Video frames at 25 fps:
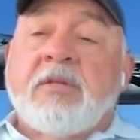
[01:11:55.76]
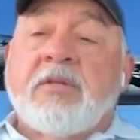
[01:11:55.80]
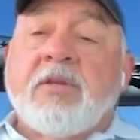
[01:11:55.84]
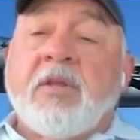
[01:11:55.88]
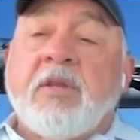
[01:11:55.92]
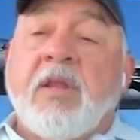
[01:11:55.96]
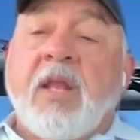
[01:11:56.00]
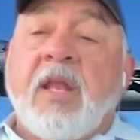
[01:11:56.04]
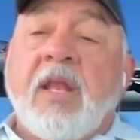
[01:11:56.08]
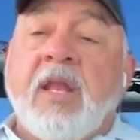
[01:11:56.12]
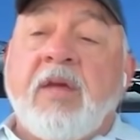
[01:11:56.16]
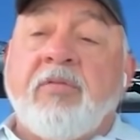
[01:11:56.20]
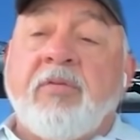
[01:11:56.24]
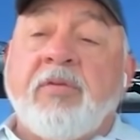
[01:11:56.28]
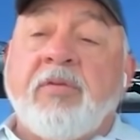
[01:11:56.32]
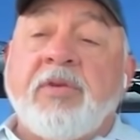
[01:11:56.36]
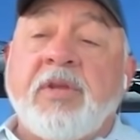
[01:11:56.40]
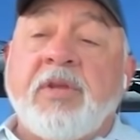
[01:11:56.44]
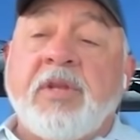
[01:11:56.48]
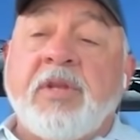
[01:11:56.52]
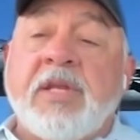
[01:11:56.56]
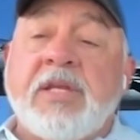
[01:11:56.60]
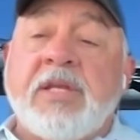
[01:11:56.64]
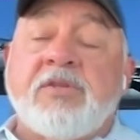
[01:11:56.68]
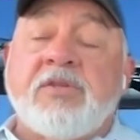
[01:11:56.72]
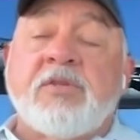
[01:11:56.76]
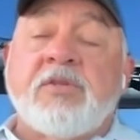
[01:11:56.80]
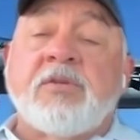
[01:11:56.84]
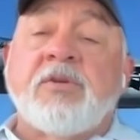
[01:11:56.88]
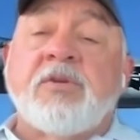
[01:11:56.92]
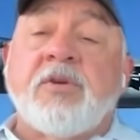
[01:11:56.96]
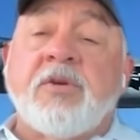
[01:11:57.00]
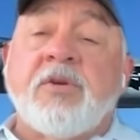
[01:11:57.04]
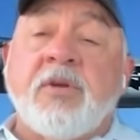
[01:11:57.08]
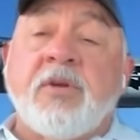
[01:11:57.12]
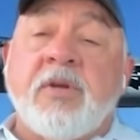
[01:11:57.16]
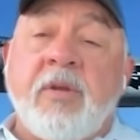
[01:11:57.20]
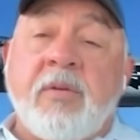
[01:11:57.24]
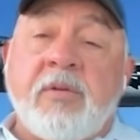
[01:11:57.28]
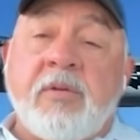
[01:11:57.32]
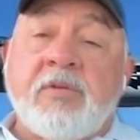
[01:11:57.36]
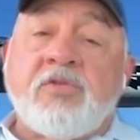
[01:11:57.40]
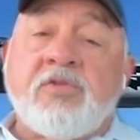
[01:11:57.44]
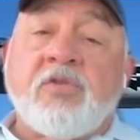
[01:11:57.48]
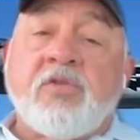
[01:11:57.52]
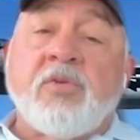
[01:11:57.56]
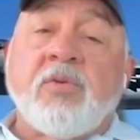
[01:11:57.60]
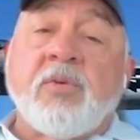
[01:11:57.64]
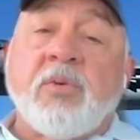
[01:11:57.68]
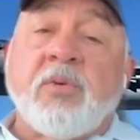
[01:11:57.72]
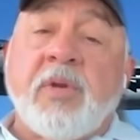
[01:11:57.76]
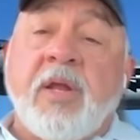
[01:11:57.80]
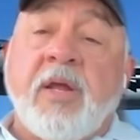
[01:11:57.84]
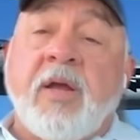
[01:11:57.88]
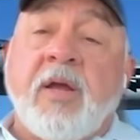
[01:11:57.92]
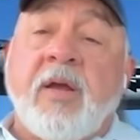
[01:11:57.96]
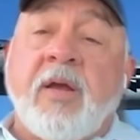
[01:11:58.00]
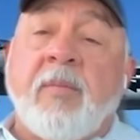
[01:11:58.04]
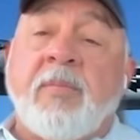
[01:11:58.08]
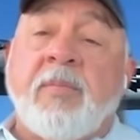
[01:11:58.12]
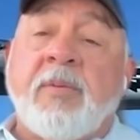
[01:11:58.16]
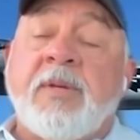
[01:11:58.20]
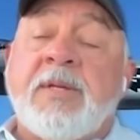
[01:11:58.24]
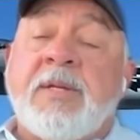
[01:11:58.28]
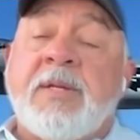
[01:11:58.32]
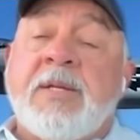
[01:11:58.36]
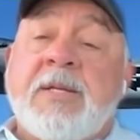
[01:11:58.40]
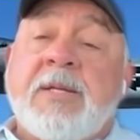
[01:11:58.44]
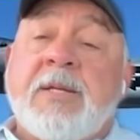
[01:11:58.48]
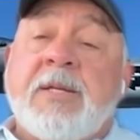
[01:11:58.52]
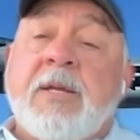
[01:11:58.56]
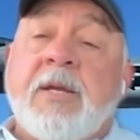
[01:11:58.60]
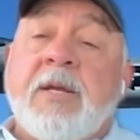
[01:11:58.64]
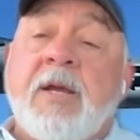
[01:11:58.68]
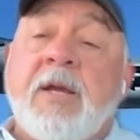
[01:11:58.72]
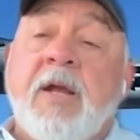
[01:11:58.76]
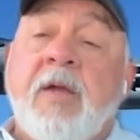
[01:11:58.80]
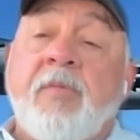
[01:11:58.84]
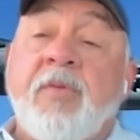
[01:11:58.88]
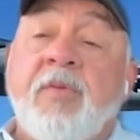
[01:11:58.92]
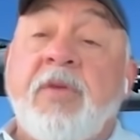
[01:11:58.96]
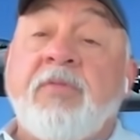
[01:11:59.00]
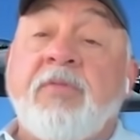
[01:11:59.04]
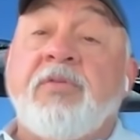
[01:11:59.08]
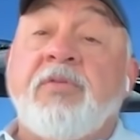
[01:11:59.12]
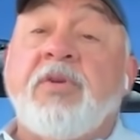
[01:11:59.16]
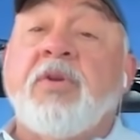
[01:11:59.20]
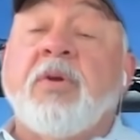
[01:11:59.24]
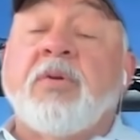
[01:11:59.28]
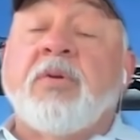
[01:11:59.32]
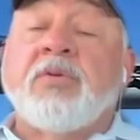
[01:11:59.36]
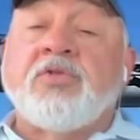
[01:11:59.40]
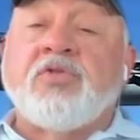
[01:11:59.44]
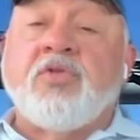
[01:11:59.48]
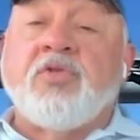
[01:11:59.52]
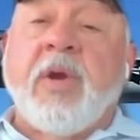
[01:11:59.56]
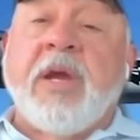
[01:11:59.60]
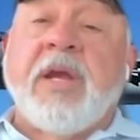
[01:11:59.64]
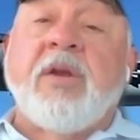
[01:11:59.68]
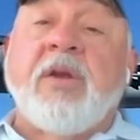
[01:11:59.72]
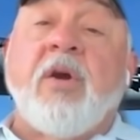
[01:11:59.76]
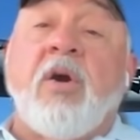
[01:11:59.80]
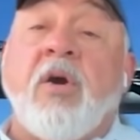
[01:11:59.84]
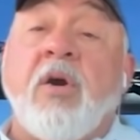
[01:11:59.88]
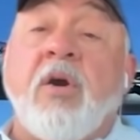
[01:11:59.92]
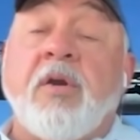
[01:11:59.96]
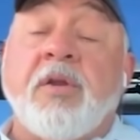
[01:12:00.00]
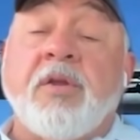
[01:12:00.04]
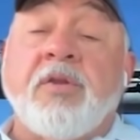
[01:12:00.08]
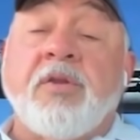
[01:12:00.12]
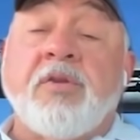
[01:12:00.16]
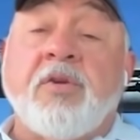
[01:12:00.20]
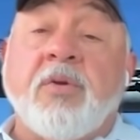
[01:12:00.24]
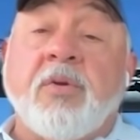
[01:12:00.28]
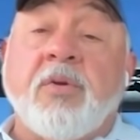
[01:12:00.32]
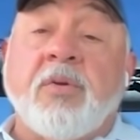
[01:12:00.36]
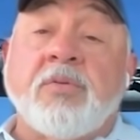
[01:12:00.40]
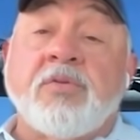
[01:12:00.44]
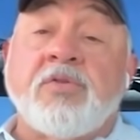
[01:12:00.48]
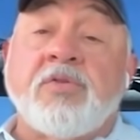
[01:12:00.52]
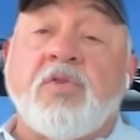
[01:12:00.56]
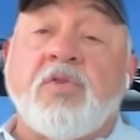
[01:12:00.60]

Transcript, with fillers: to the level you need to, you're going to screw it up. Uh, if you don't train hard in your own